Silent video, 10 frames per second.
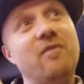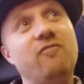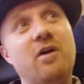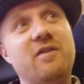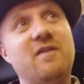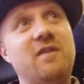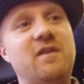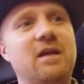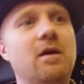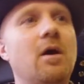rather than
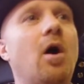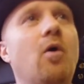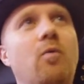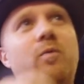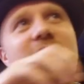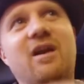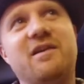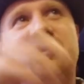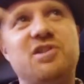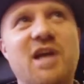think, oh, we'd like
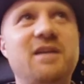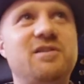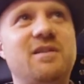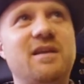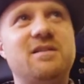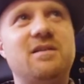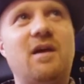to change this.